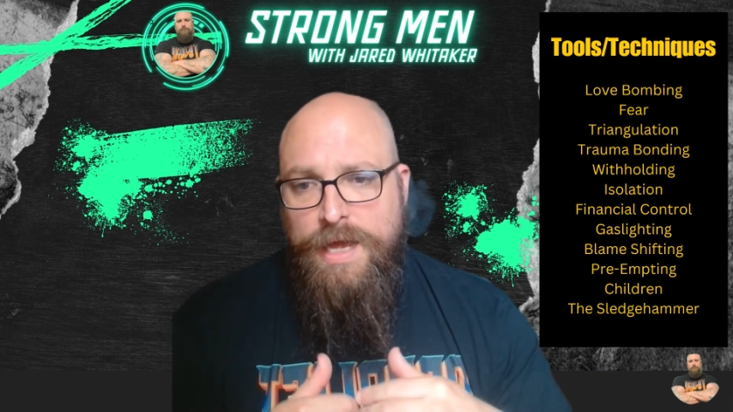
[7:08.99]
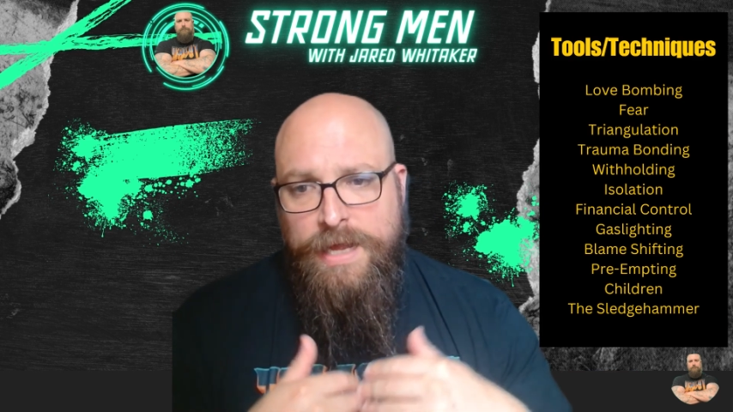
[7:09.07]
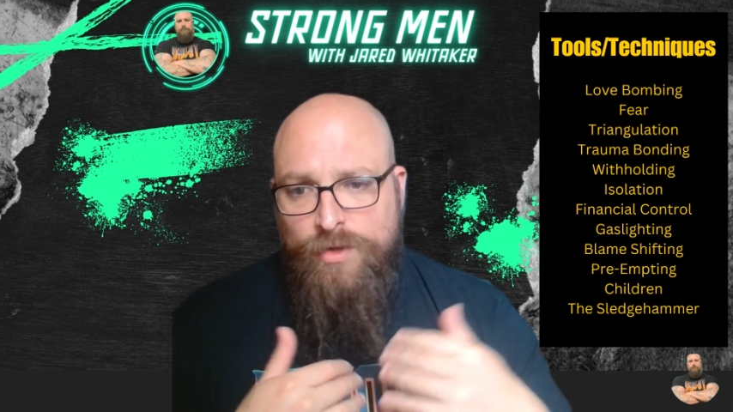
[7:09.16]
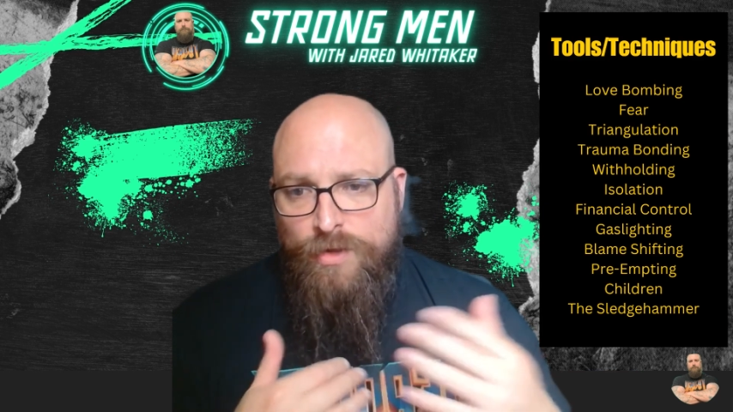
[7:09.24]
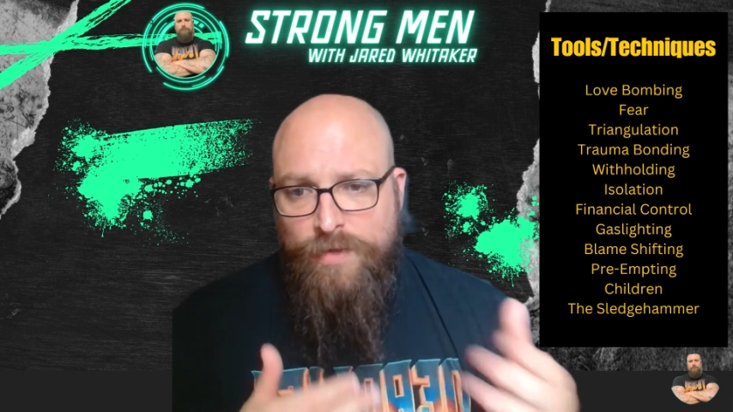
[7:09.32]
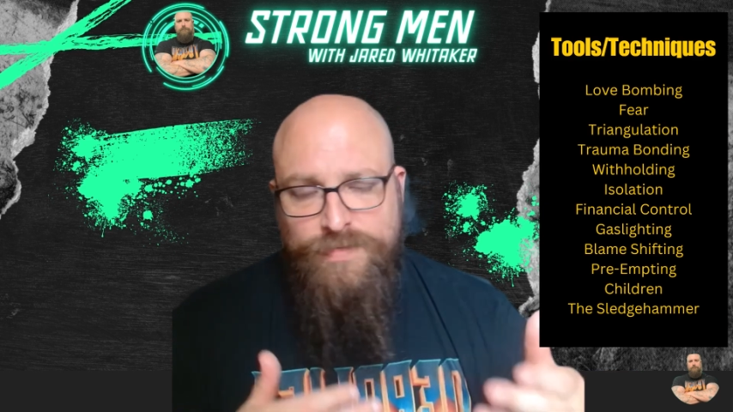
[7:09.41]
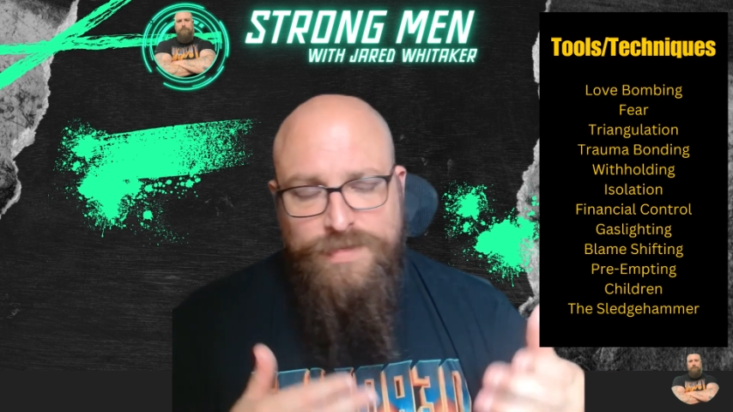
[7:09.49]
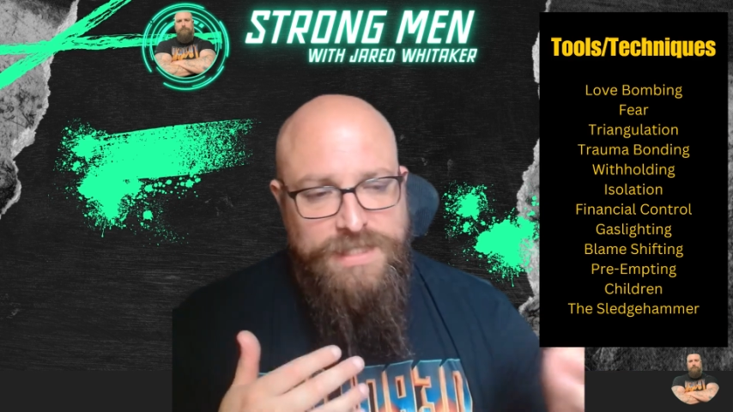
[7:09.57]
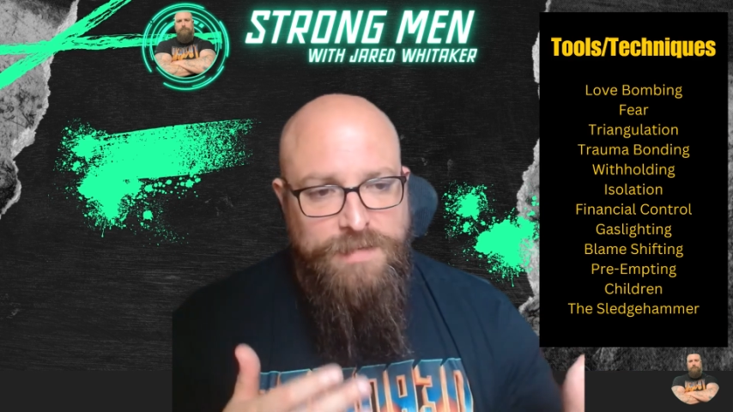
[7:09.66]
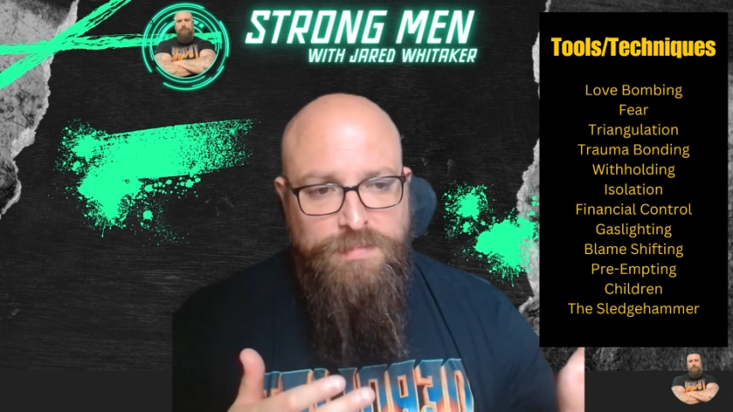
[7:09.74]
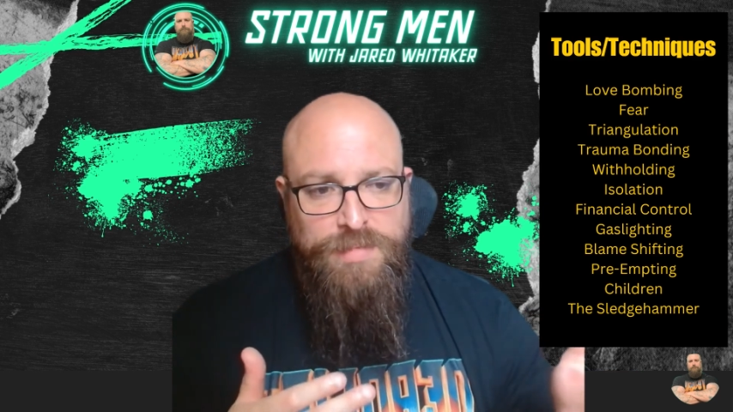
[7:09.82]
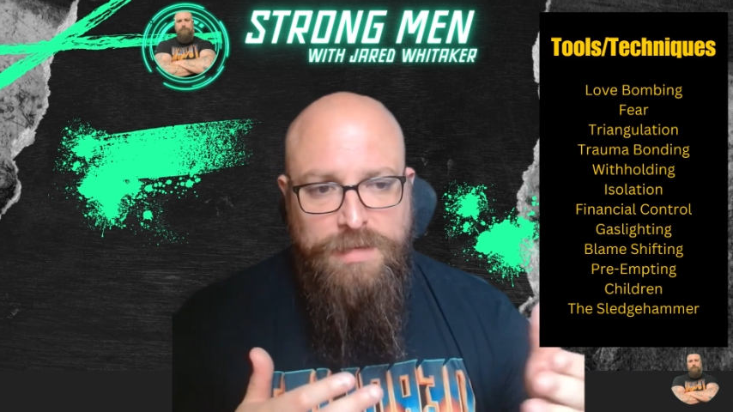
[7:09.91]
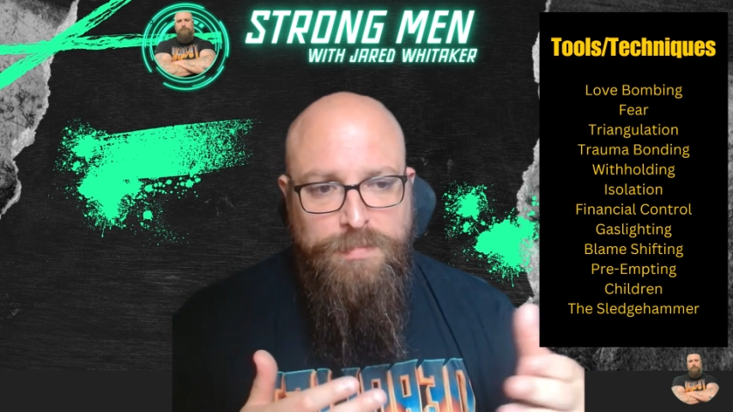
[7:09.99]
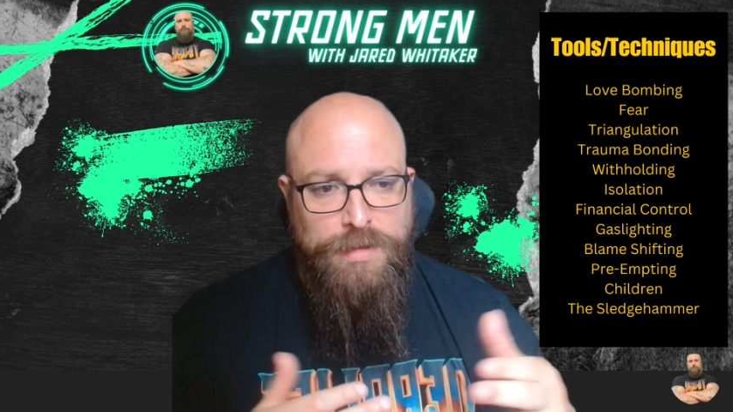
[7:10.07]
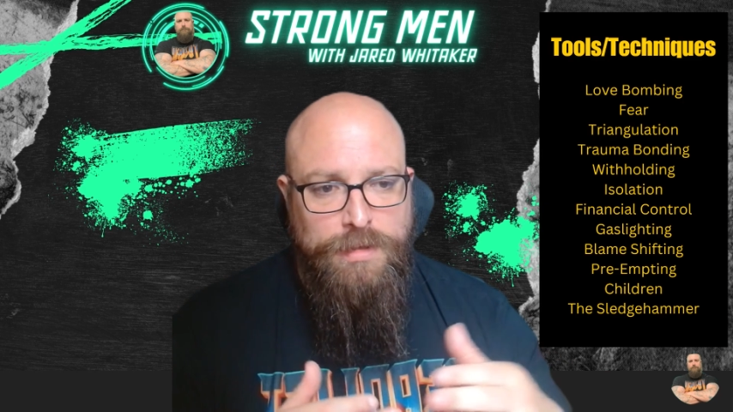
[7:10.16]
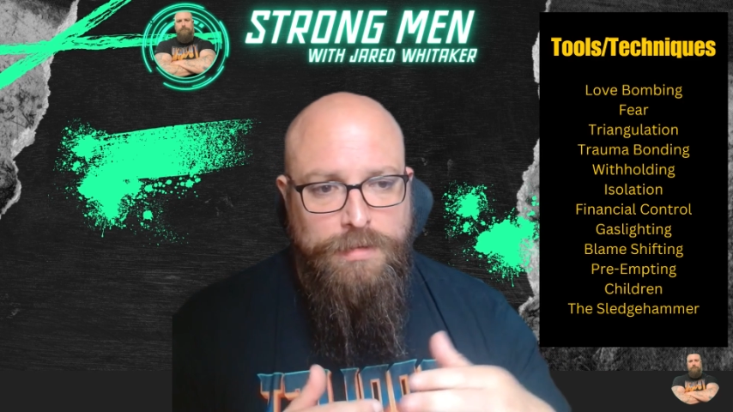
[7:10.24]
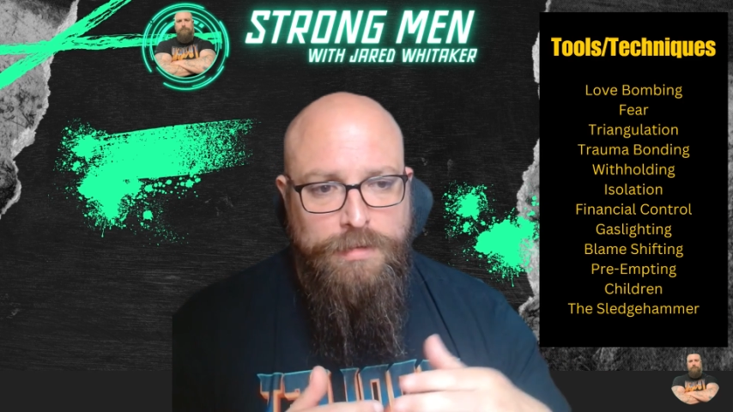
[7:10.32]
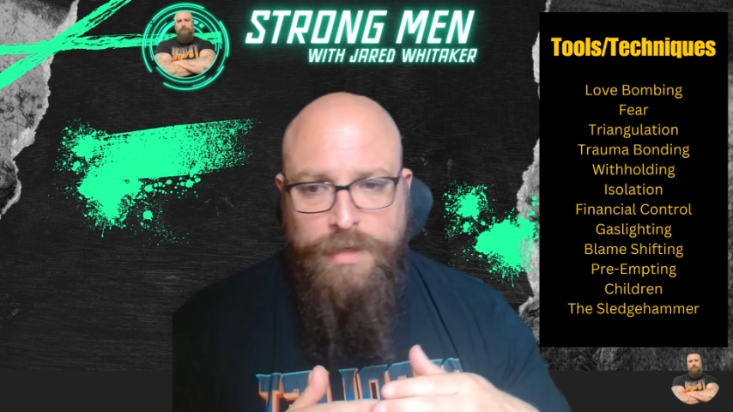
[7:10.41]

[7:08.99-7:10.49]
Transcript: And you'll often see people,